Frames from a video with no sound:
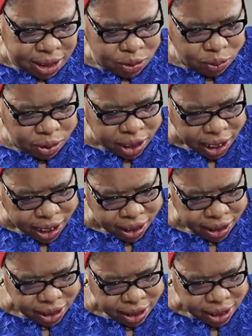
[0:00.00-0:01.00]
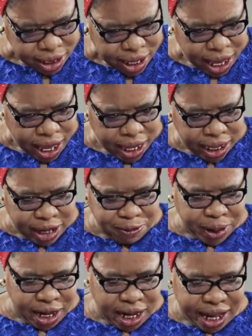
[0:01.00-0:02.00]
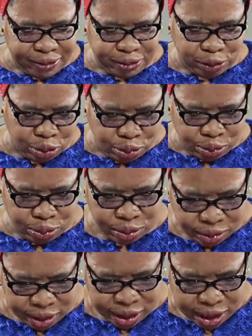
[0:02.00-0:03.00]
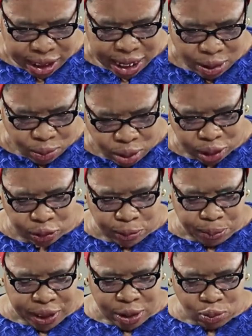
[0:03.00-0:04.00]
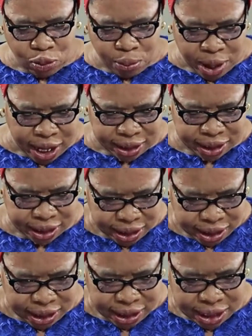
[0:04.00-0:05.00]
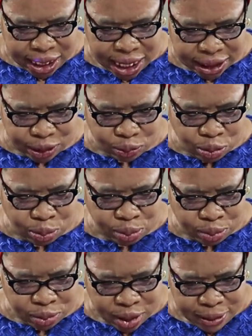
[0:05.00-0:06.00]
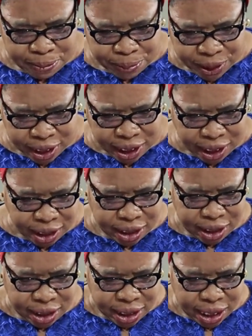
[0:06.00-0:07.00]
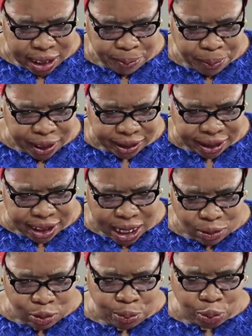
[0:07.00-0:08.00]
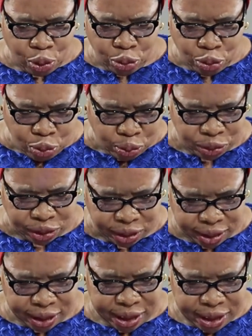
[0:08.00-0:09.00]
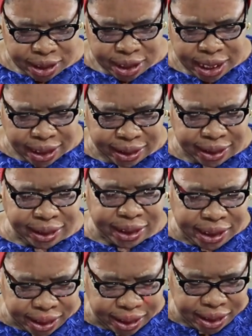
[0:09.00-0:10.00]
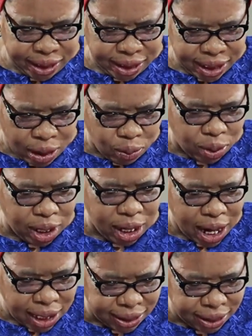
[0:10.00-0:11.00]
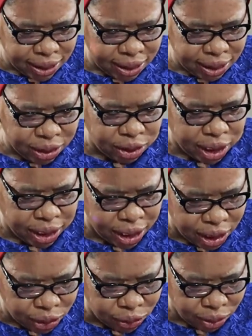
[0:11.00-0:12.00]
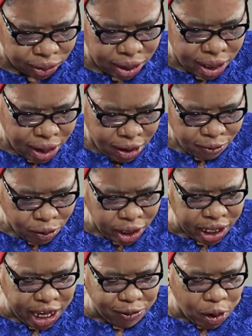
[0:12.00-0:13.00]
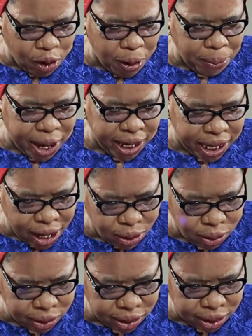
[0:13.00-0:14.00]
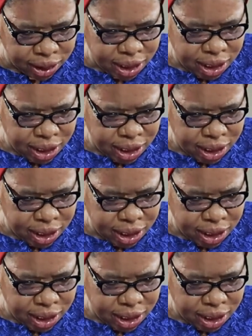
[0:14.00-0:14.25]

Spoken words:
today I give my life to you. I want to be a woman that will be a person that will produce a seed that will last a generation. Forgive all my errors.